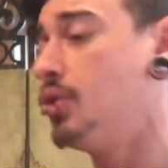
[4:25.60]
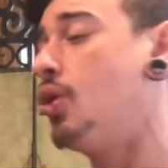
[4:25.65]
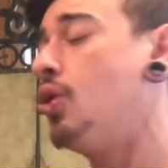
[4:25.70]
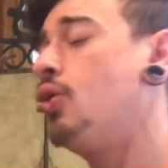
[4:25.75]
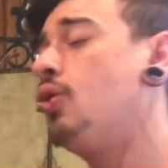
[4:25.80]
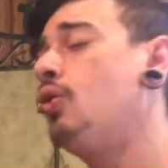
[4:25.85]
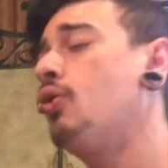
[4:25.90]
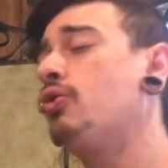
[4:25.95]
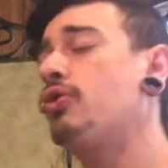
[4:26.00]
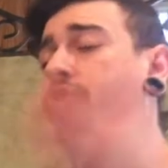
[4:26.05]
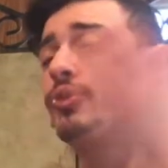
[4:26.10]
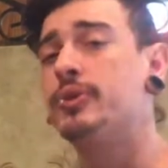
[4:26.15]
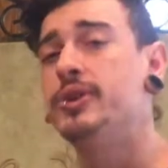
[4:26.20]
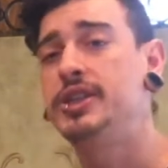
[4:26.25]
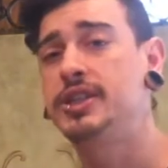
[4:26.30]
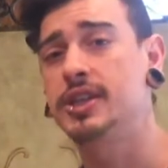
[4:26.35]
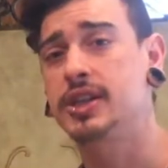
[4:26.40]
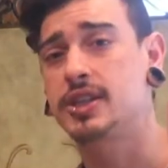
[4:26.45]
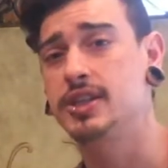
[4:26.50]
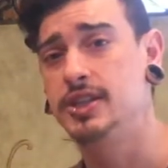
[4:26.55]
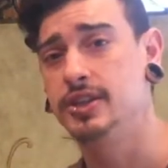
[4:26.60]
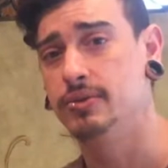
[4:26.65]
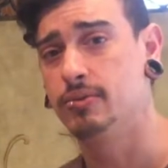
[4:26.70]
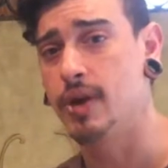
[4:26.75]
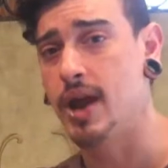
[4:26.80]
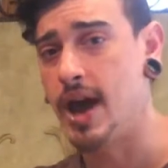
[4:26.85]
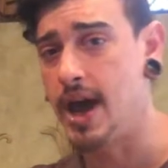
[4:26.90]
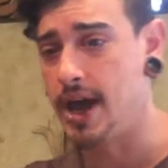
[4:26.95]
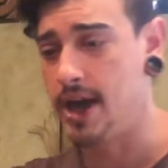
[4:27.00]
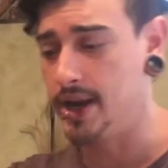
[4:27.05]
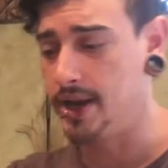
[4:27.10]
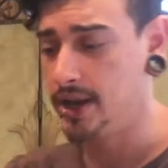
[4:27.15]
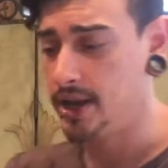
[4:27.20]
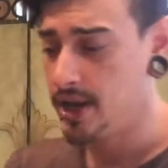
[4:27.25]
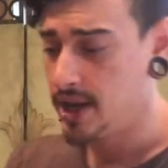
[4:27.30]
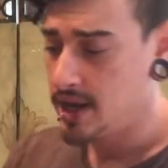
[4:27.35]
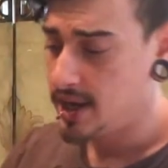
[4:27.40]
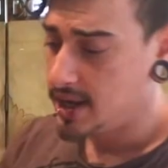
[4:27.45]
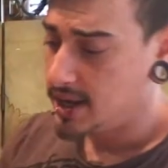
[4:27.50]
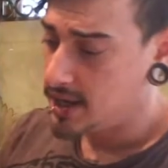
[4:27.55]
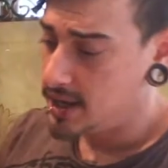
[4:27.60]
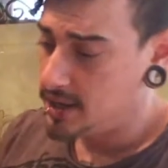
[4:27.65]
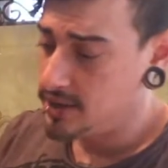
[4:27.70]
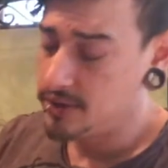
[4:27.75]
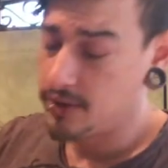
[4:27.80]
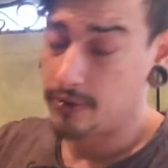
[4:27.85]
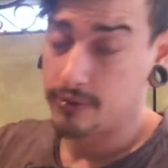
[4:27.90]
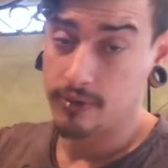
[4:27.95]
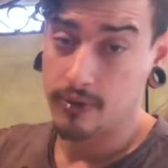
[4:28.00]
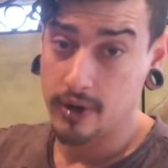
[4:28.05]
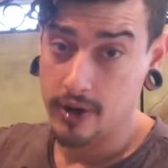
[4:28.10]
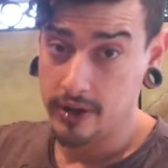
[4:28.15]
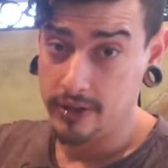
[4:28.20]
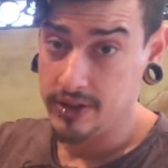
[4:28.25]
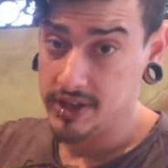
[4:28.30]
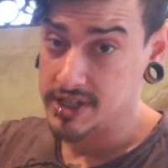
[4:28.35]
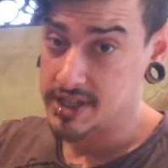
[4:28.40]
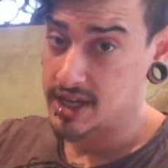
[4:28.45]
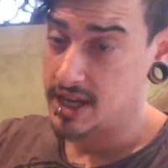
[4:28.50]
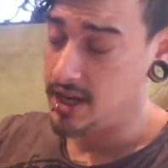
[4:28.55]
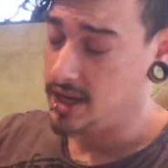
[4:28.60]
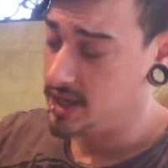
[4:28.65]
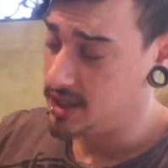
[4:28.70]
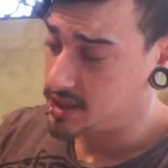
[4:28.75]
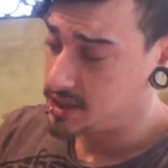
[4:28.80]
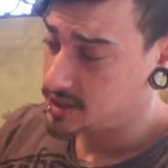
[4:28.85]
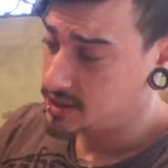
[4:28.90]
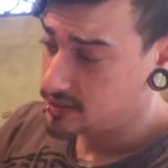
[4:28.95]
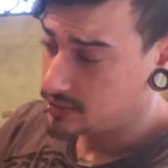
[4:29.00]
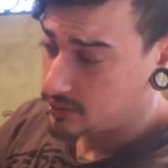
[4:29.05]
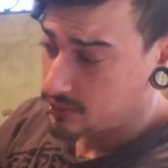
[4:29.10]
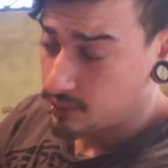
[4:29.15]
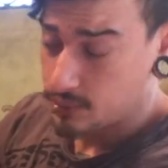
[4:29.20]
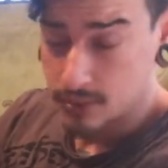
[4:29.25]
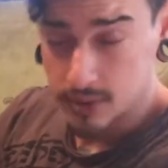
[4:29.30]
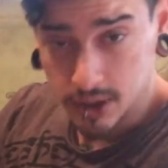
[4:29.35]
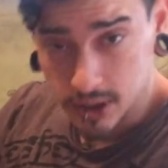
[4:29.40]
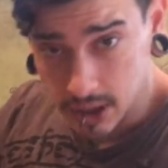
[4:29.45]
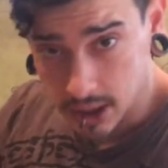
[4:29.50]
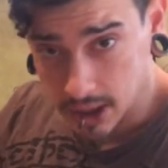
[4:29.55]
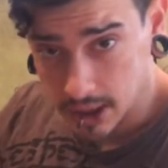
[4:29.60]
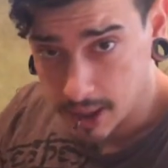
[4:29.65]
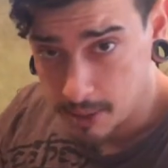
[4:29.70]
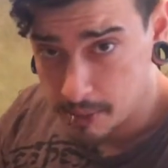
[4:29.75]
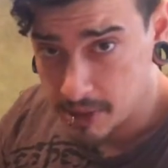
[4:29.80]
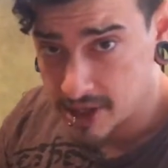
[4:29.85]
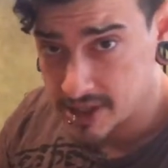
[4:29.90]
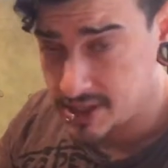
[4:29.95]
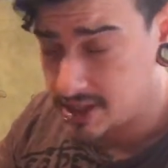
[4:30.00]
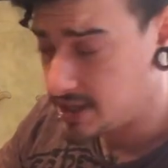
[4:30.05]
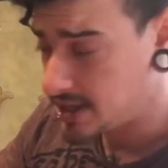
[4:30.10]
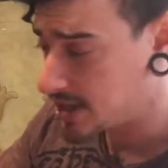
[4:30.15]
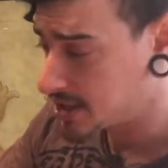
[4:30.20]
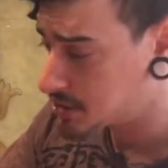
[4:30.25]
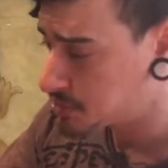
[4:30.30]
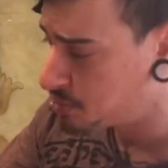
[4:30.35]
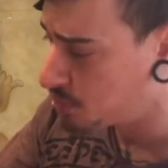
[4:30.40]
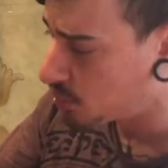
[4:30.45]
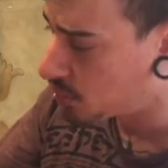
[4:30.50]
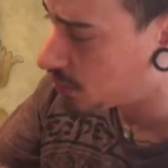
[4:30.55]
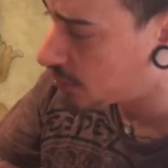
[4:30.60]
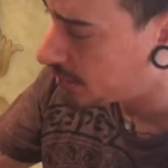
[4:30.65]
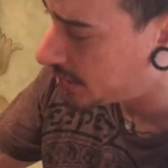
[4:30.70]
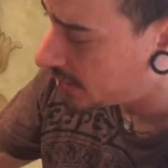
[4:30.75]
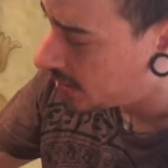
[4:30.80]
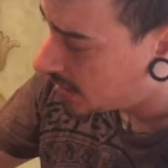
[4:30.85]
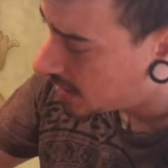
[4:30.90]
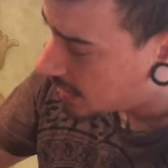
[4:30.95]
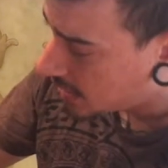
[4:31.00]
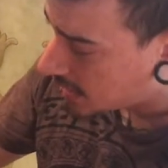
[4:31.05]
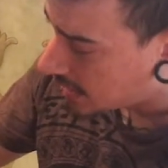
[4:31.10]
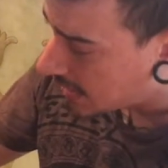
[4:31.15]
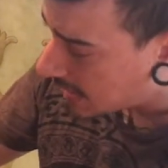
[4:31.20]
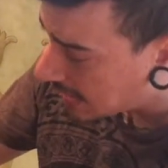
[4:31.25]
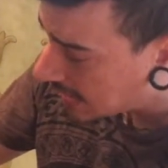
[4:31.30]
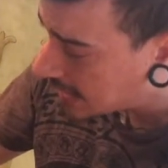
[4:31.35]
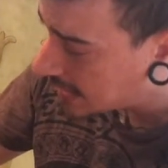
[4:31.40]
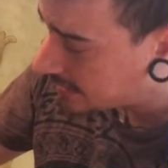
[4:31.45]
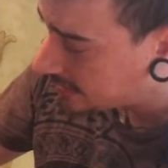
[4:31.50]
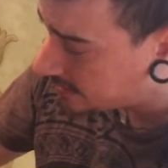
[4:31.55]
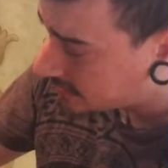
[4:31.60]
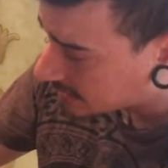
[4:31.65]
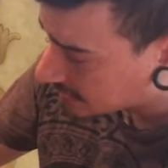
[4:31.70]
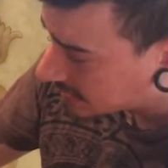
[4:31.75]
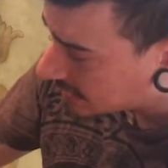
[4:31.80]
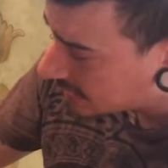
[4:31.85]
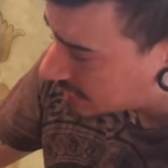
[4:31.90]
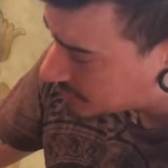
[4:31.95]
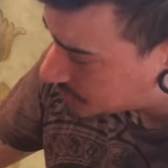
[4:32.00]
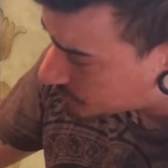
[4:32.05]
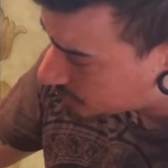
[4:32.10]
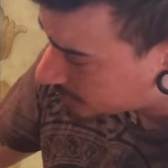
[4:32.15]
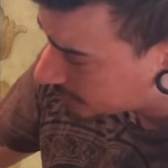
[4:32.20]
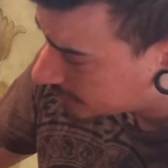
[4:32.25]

do a whole 360 rad in the front of this case, the little MATX board. I think that's